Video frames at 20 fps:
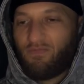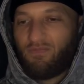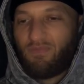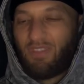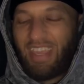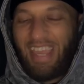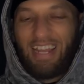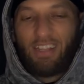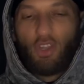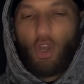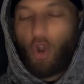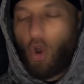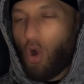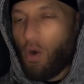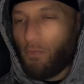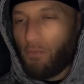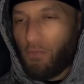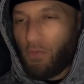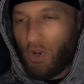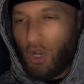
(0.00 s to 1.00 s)
he had the
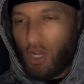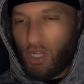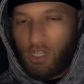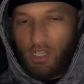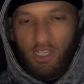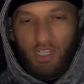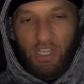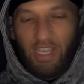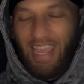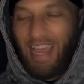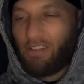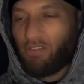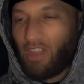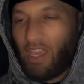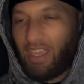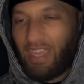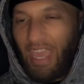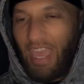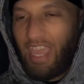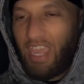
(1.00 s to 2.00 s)
confidence, he had the
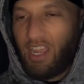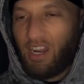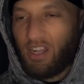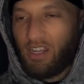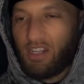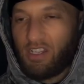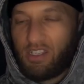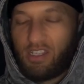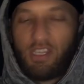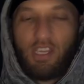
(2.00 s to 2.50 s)
cadence,